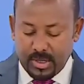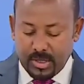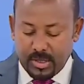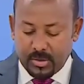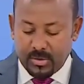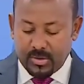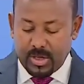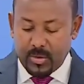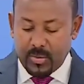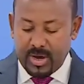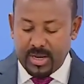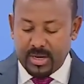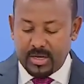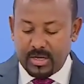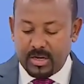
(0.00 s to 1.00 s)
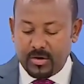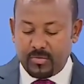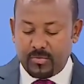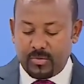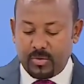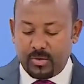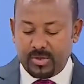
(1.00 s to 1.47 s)
to the UN
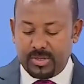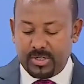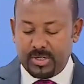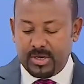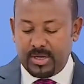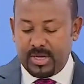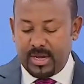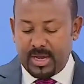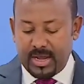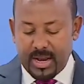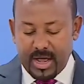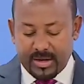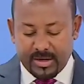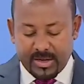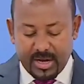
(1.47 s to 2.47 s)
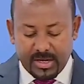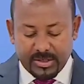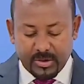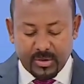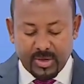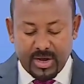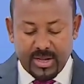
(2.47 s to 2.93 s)
Food and Agriculture
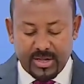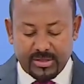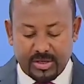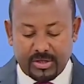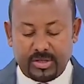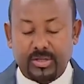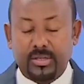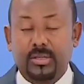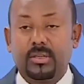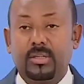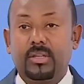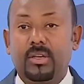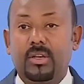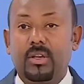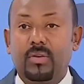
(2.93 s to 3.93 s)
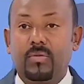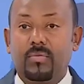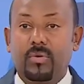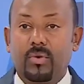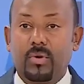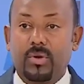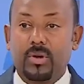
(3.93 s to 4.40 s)
Organization
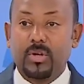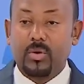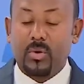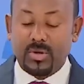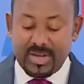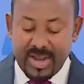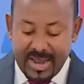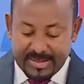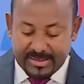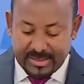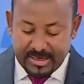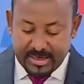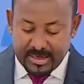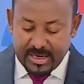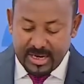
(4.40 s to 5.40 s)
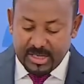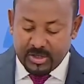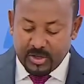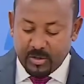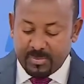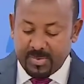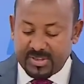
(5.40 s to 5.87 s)
for recognizing
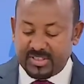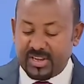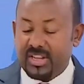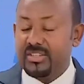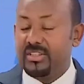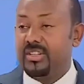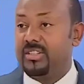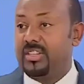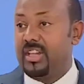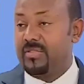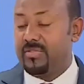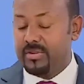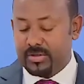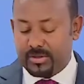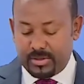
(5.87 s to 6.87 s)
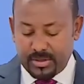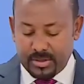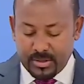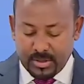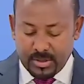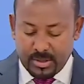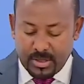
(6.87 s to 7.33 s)
Ethiopia's diligent efforts
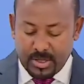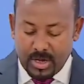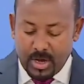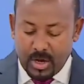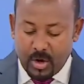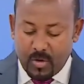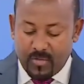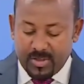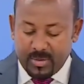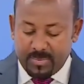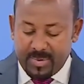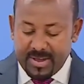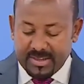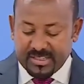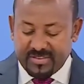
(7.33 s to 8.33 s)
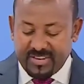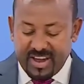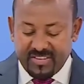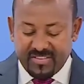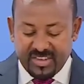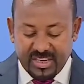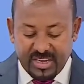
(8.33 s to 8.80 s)
over the past
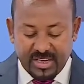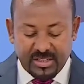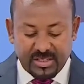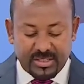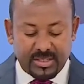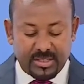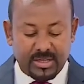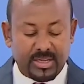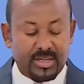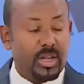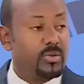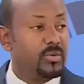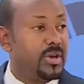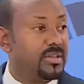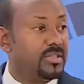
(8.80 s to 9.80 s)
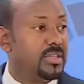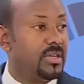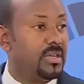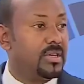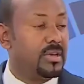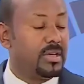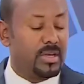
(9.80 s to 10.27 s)
5 years in
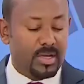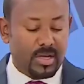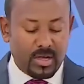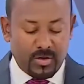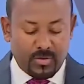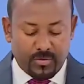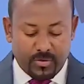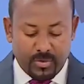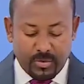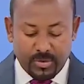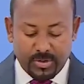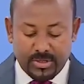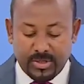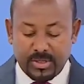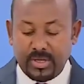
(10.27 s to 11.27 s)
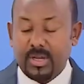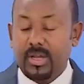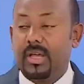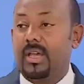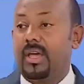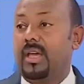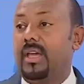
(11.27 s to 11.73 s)
addressing food
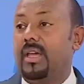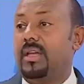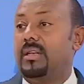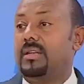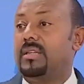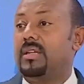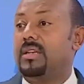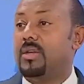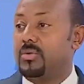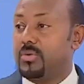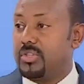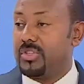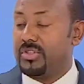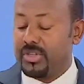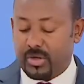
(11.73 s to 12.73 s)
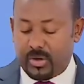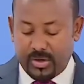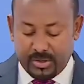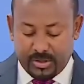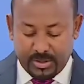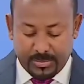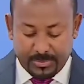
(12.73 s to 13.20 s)
and nutrition
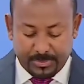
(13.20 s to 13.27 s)
security.